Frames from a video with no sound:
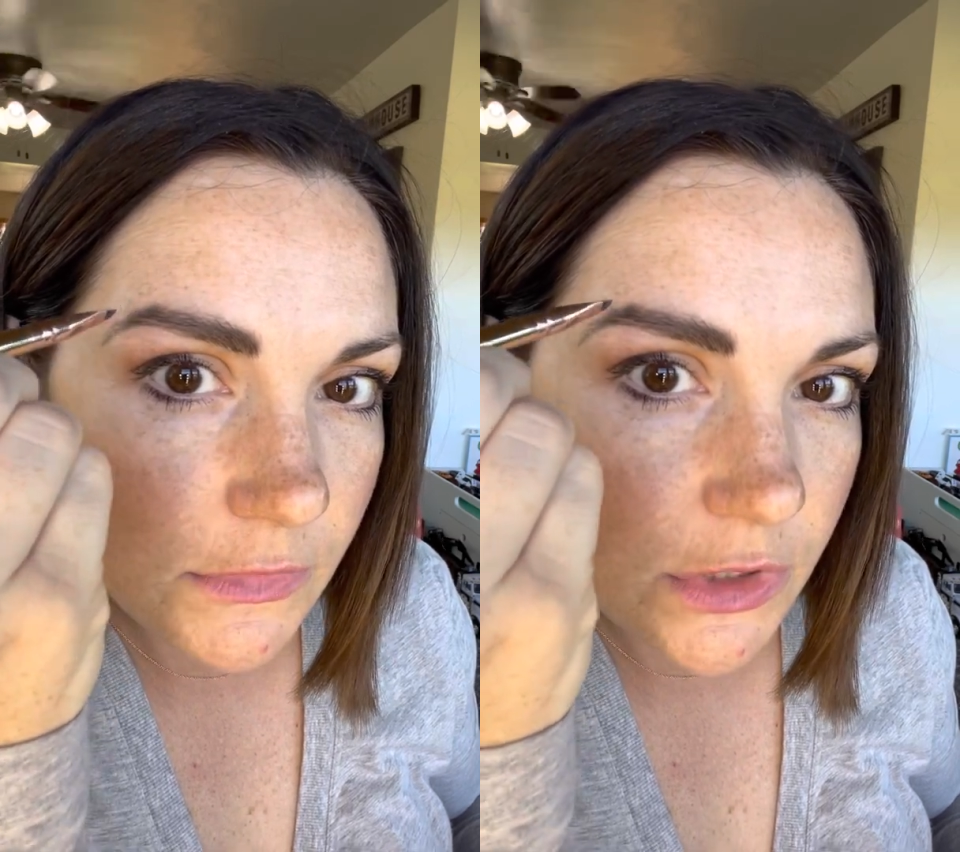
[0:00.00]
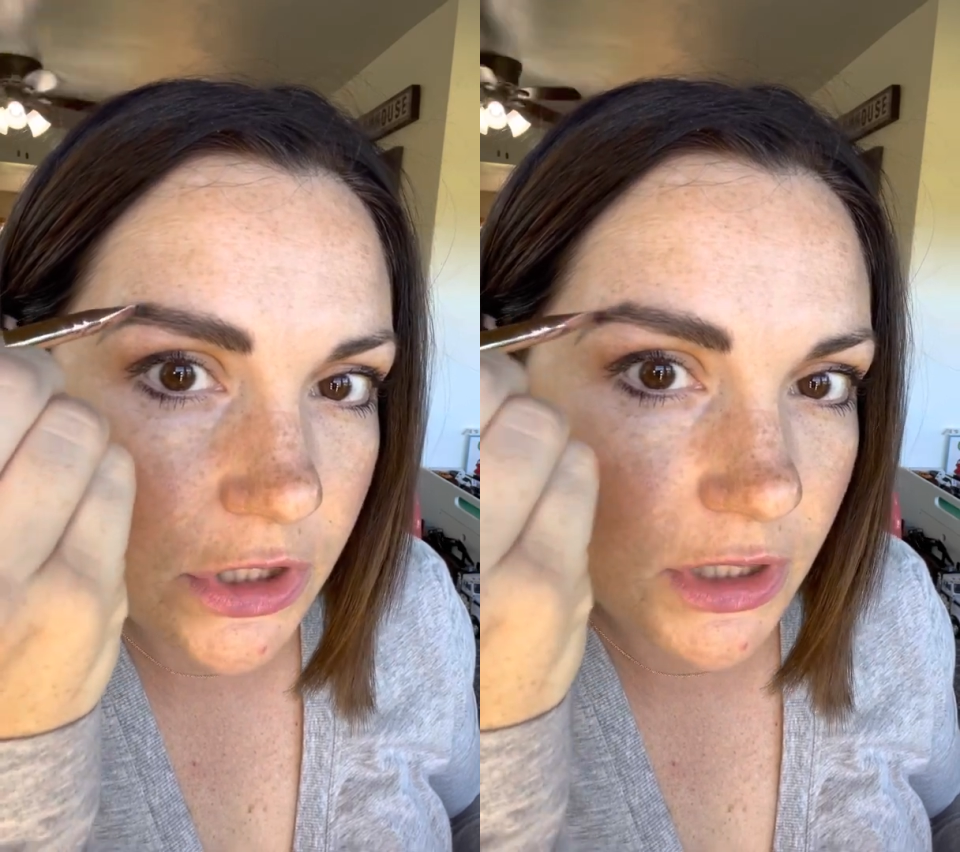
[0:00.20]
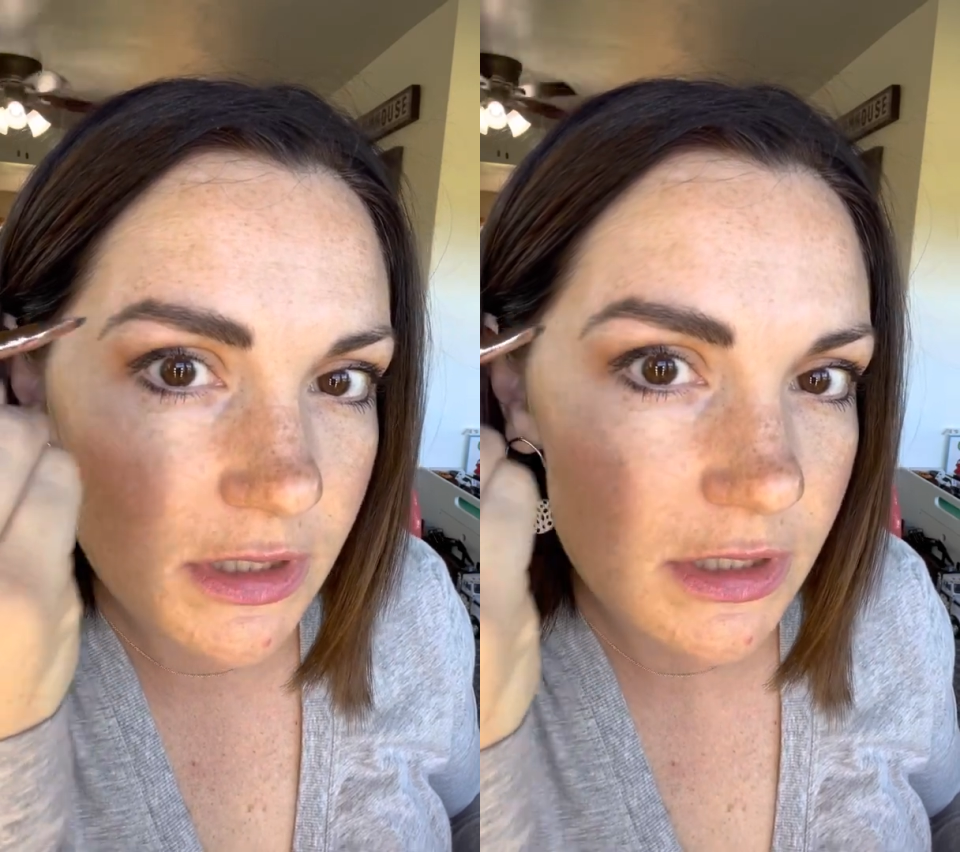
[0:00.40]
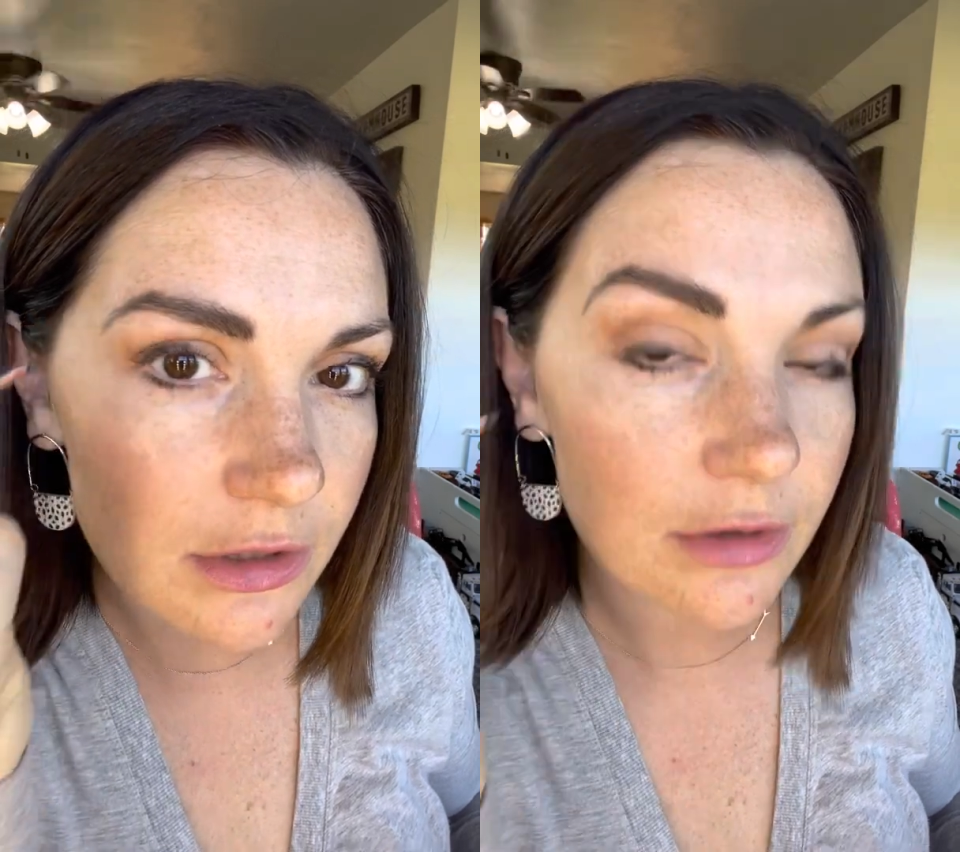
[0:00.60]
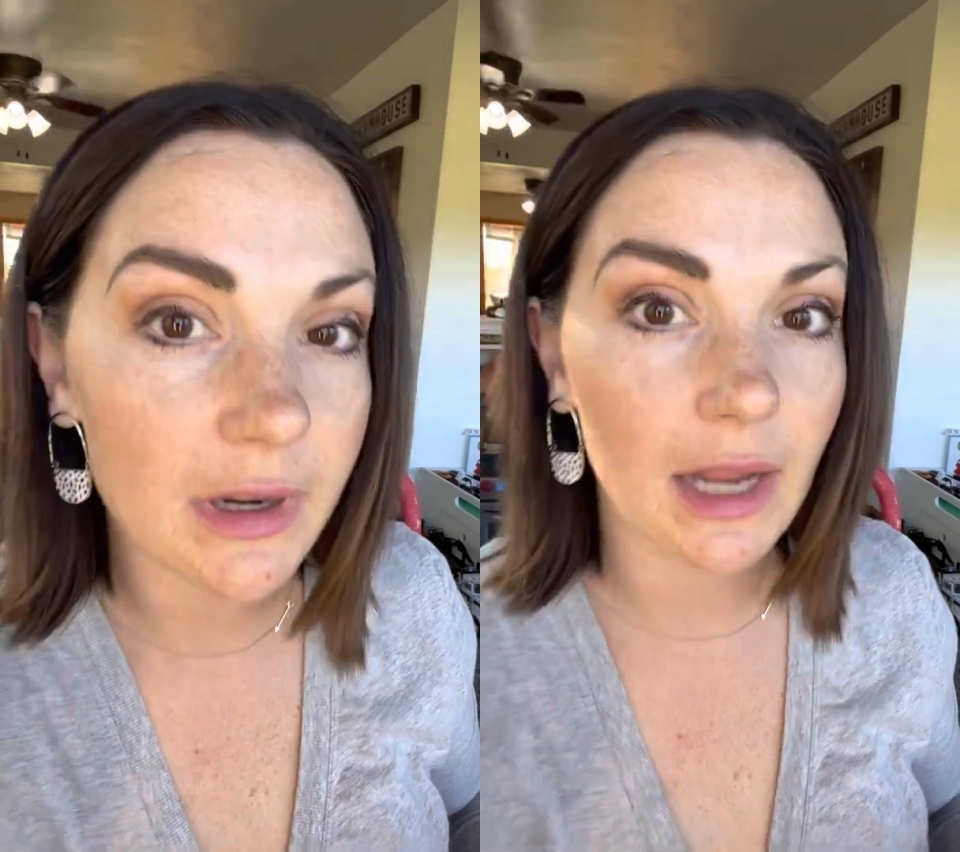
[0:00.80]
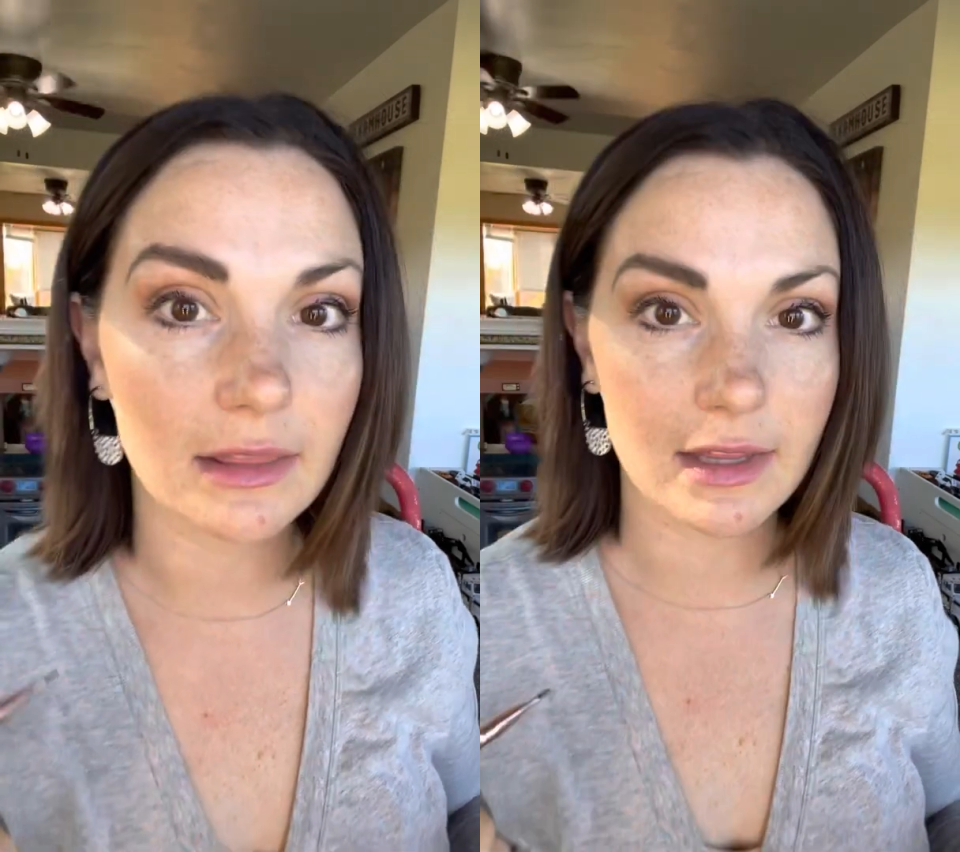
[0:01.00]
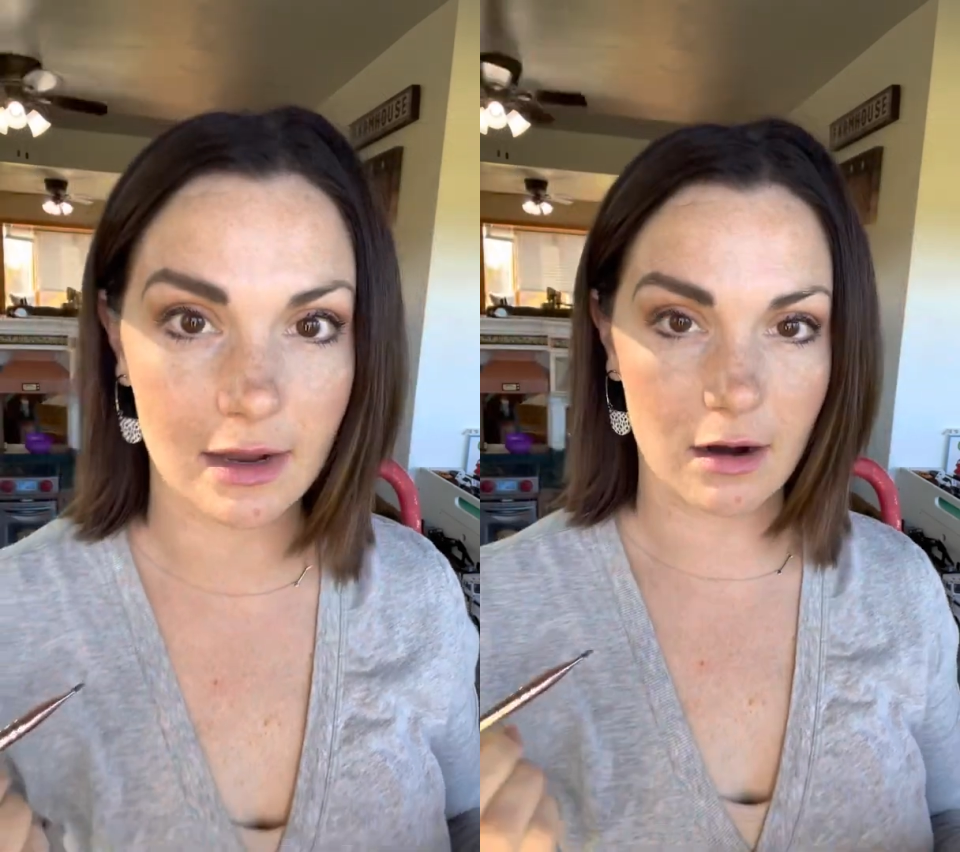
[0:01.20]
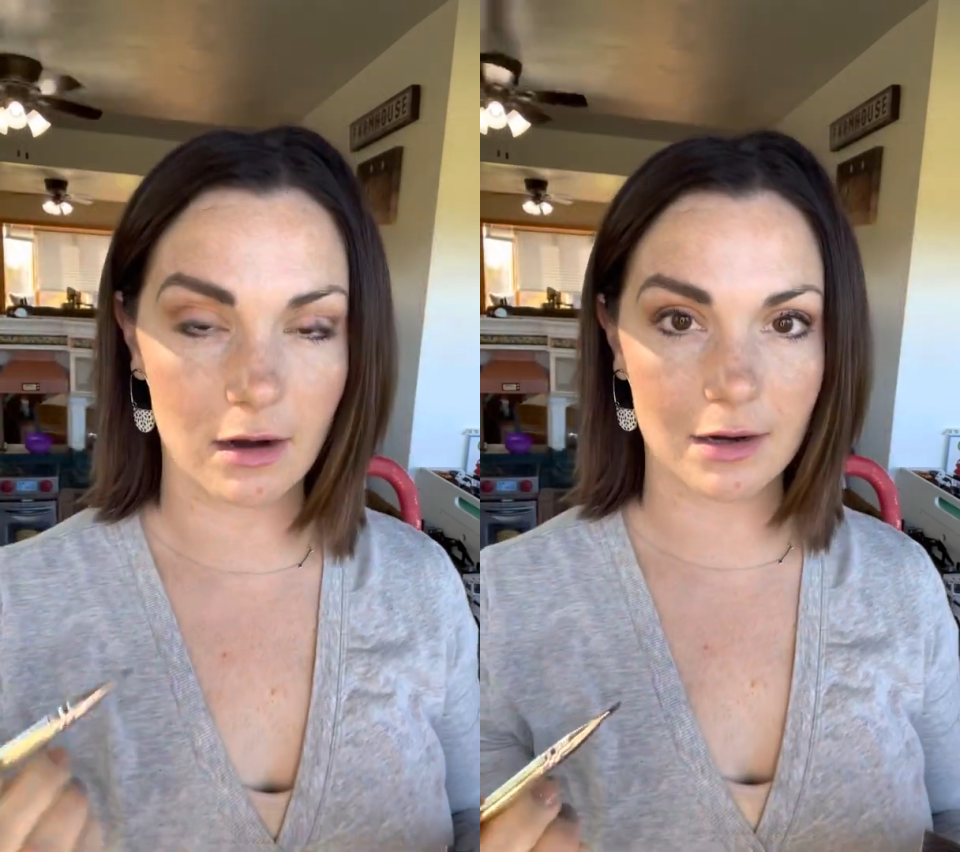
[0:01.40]
Just to create that
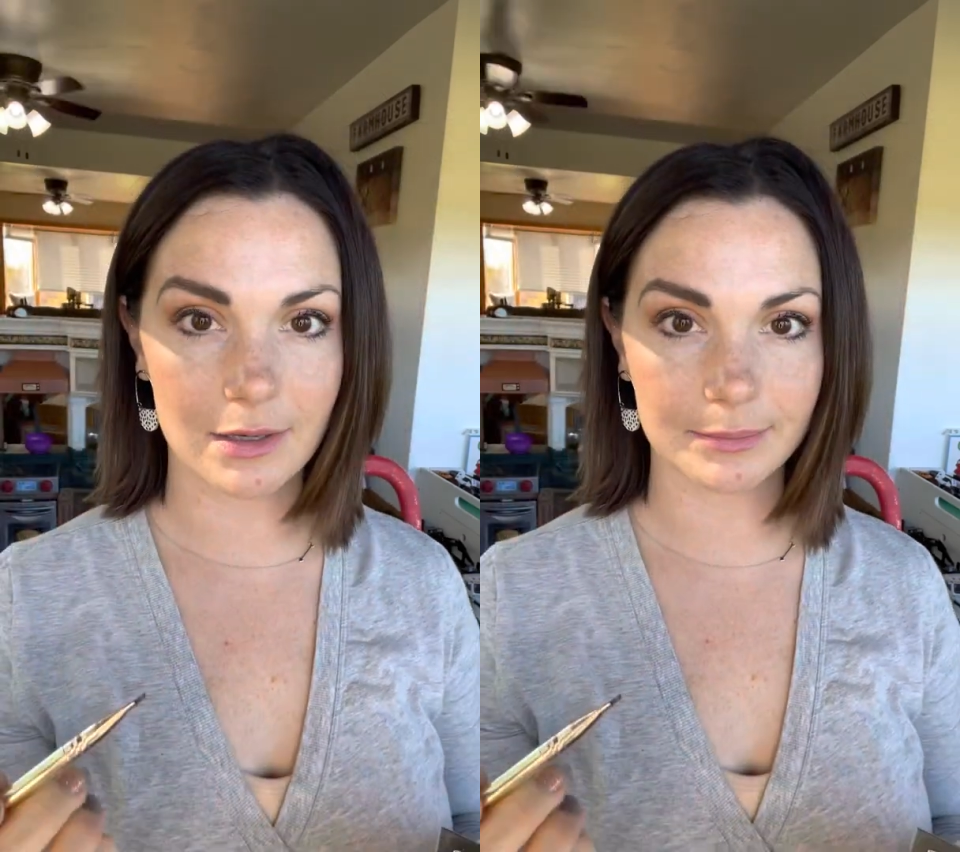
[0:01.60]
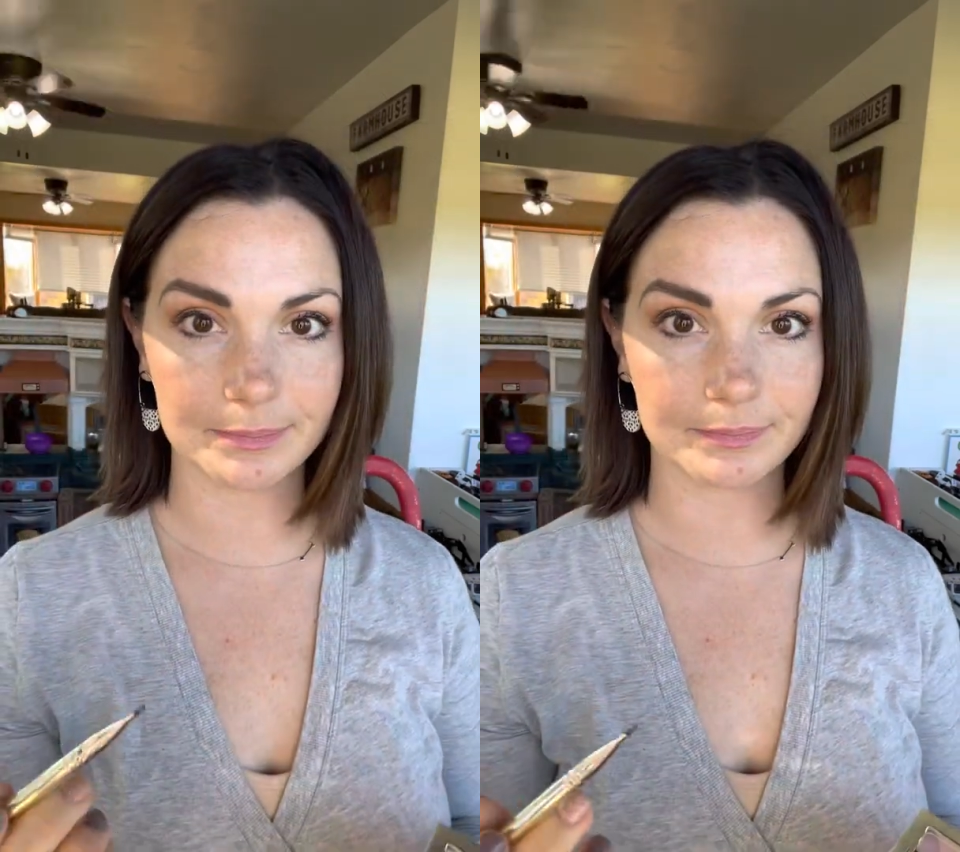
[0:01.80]
arc.